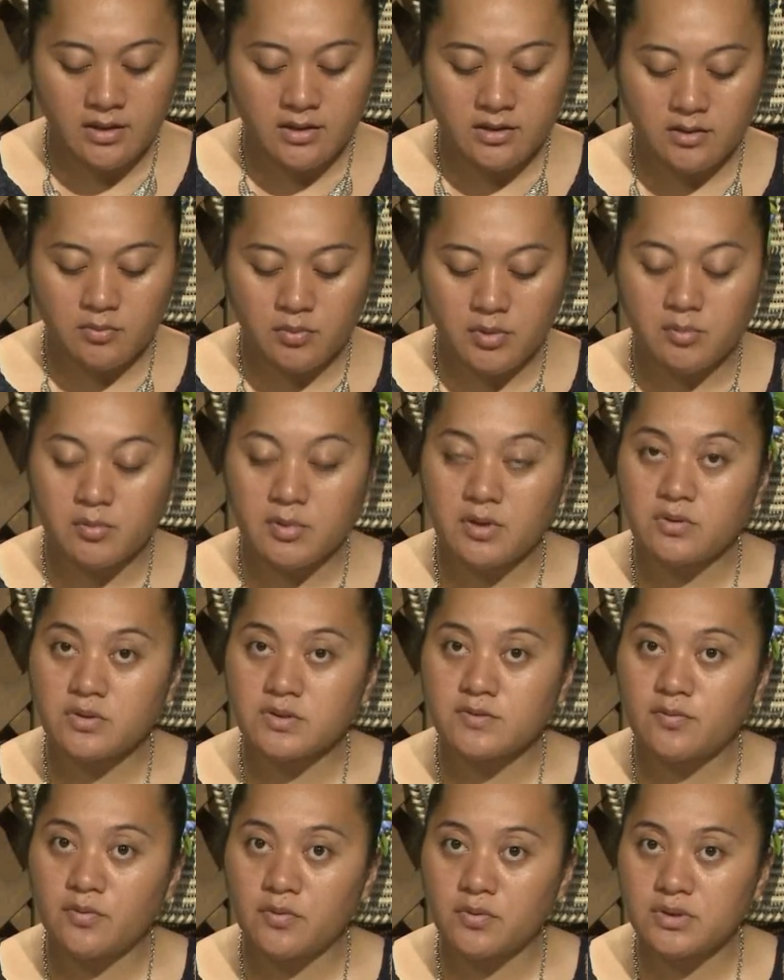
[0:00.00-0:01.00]
The Premier
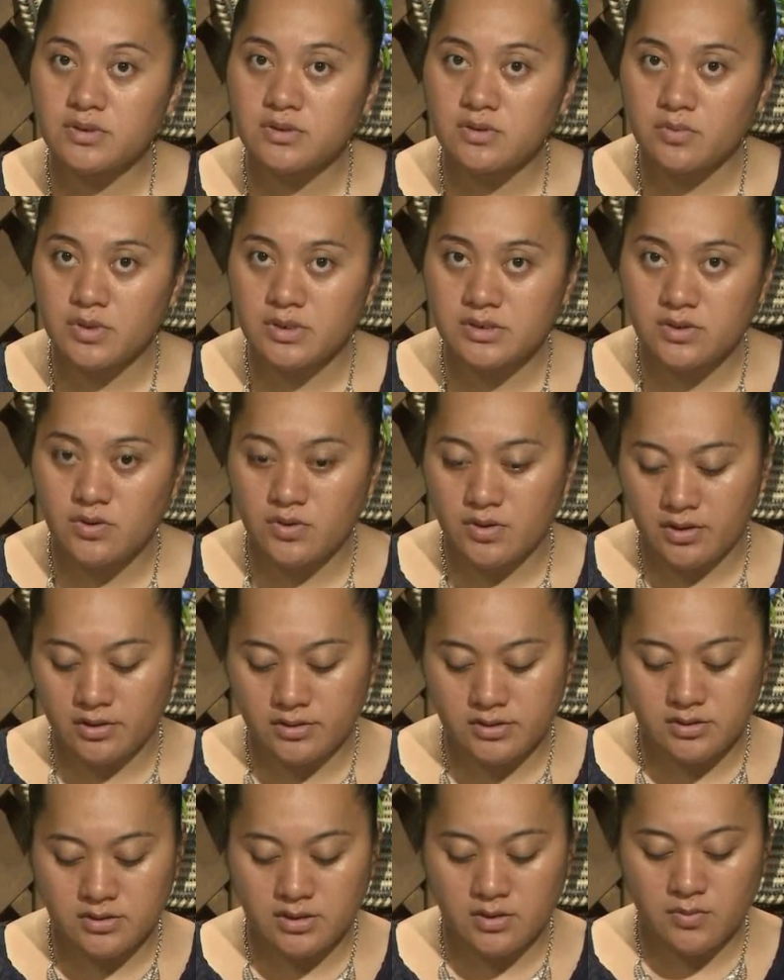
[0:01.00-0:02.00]
looks forward to returning
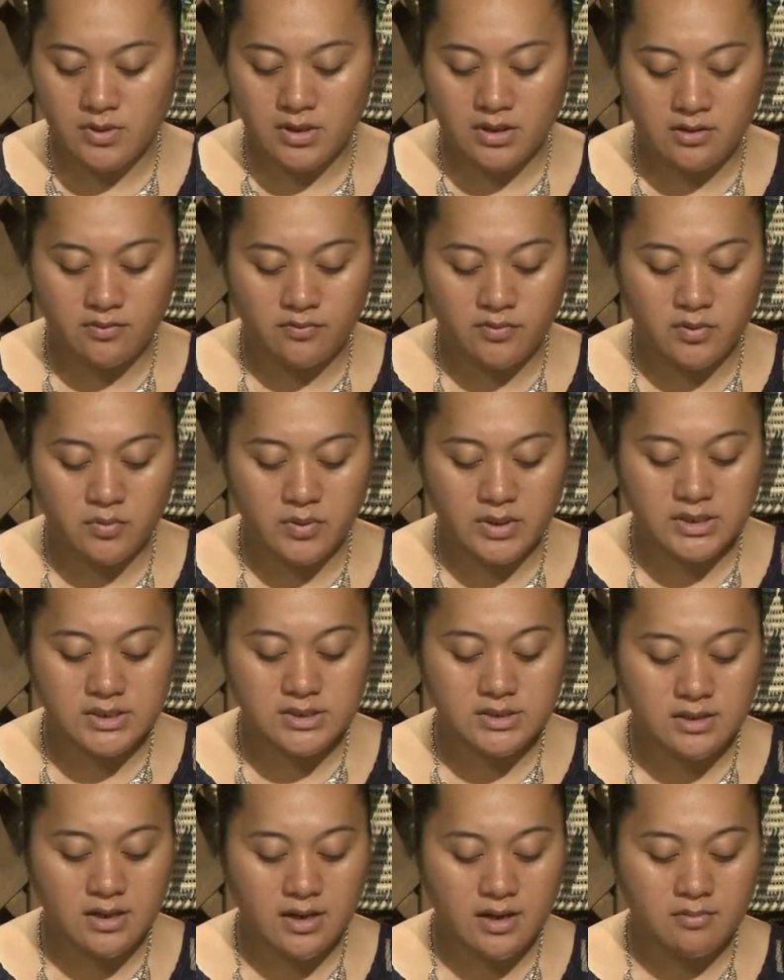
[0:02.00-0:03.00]
to Niue in a few
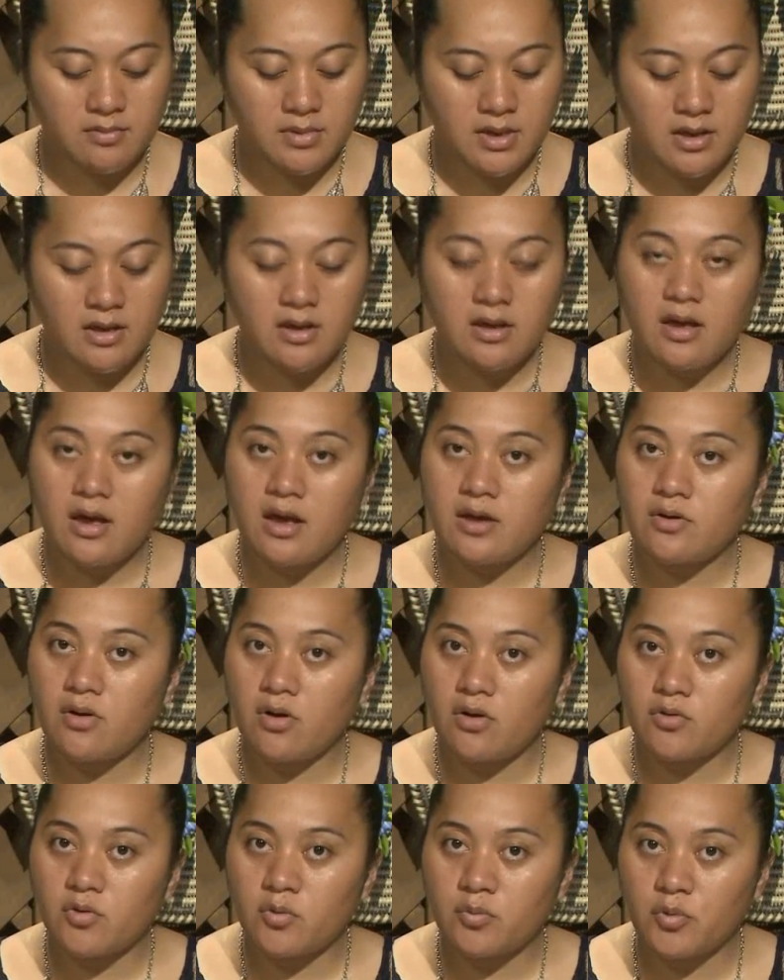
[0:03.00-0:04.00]
weeks' time, and
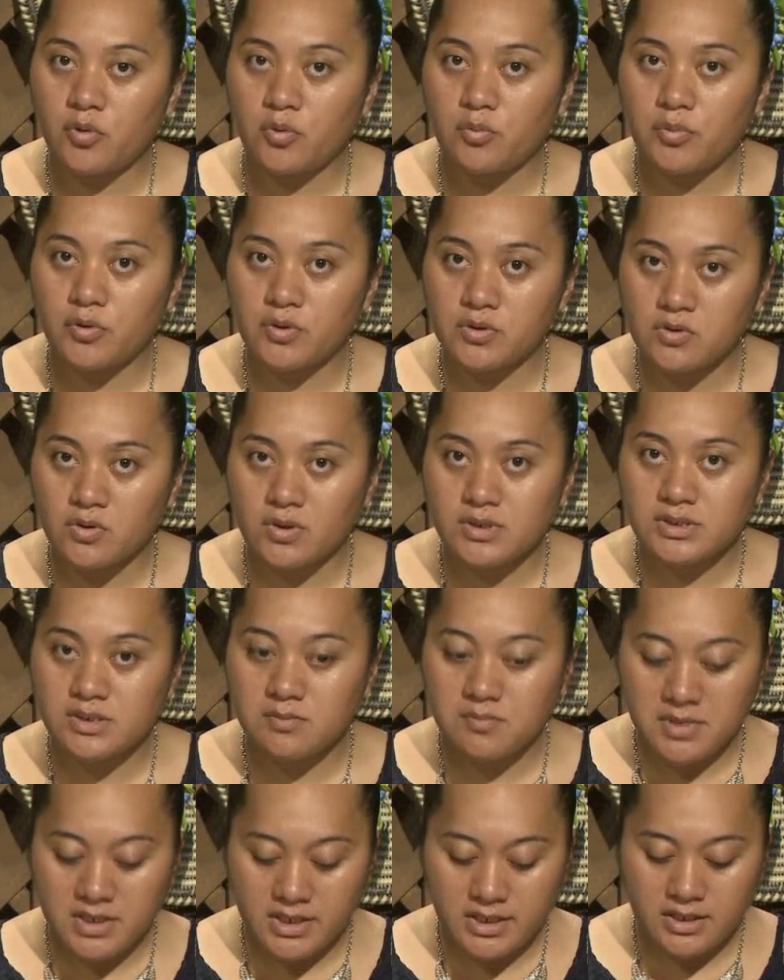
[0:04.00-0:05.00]
Honourable Poto
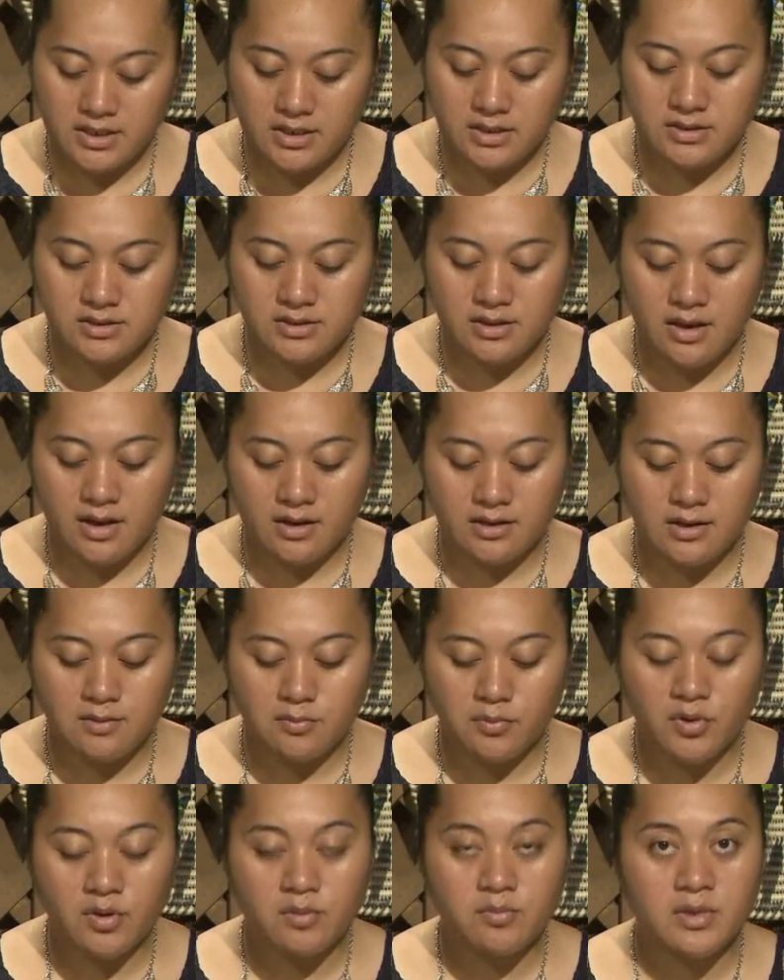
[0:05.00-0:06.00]
Asipili is the acting
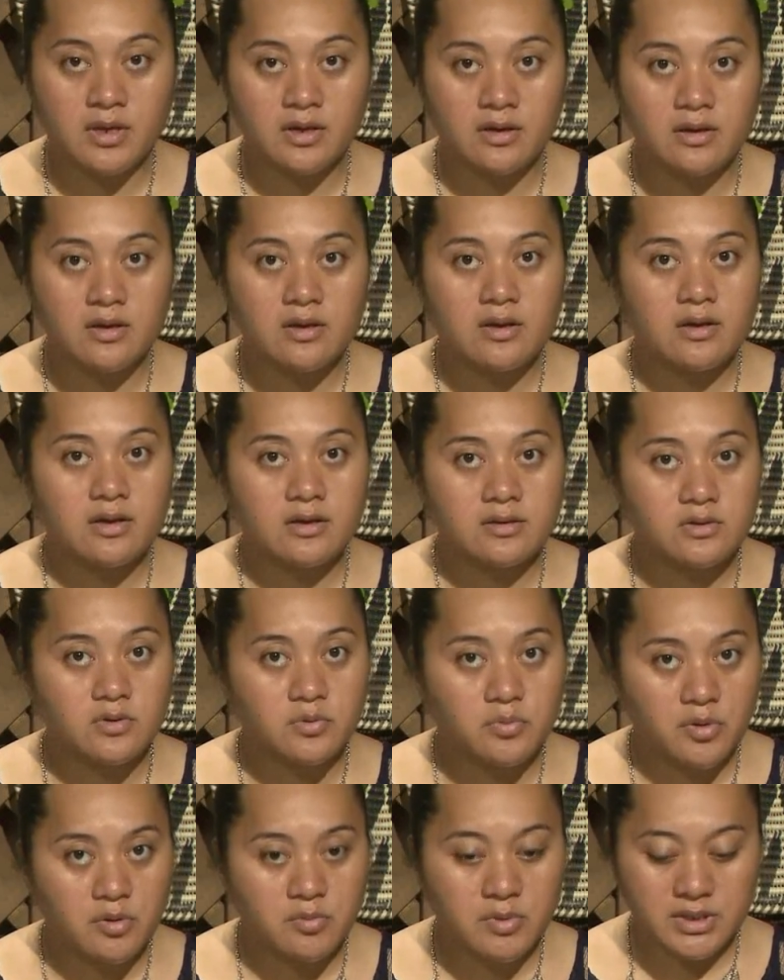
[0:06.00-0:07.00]
Premier until
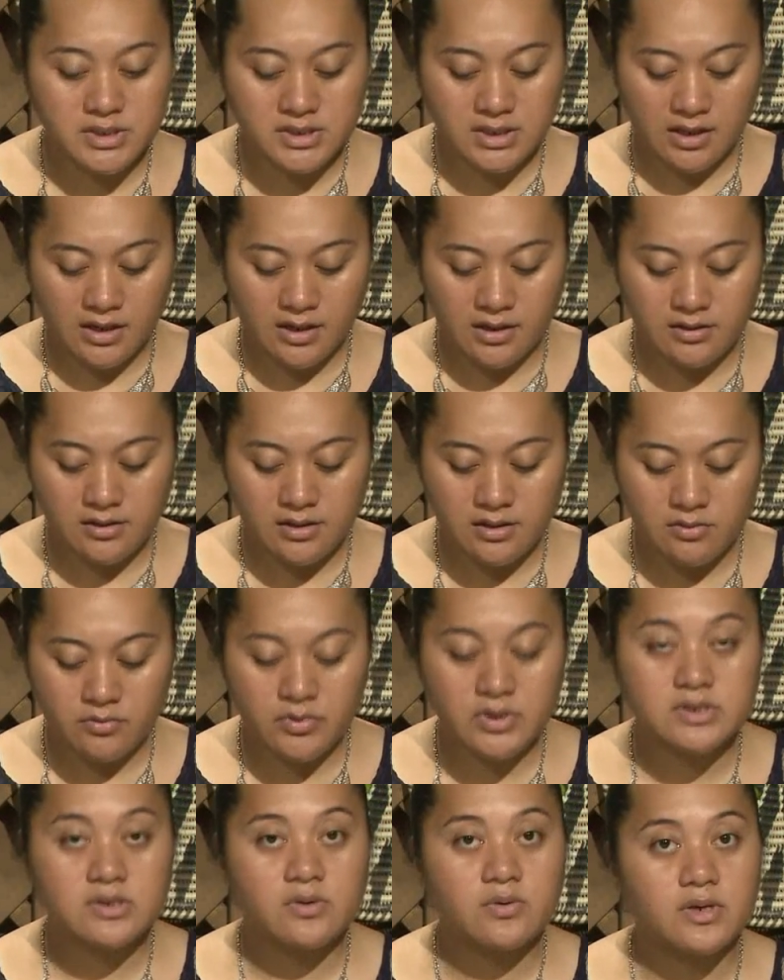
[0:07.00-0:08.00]
Premier Talangi
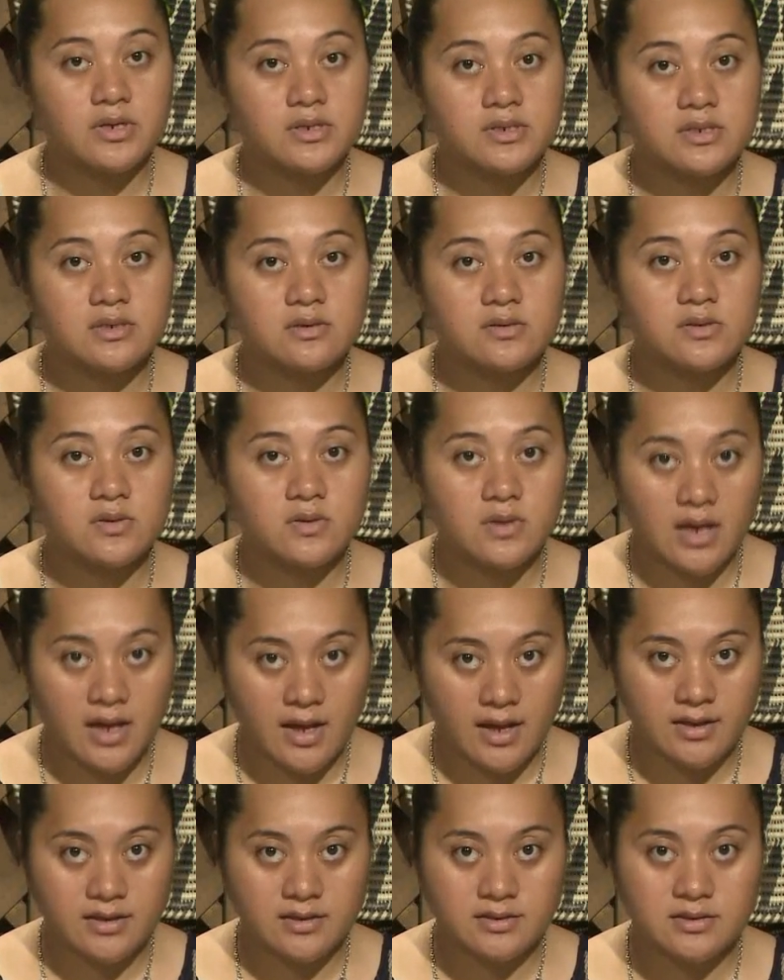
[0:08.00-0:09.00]
returns to the
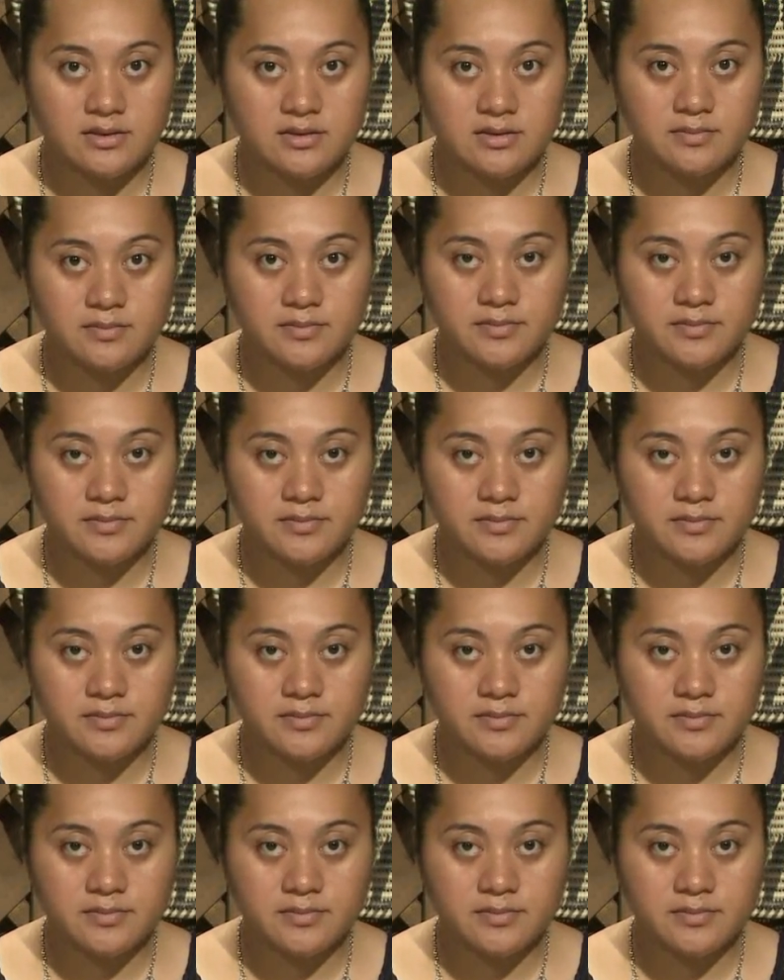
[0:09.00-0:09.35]
island.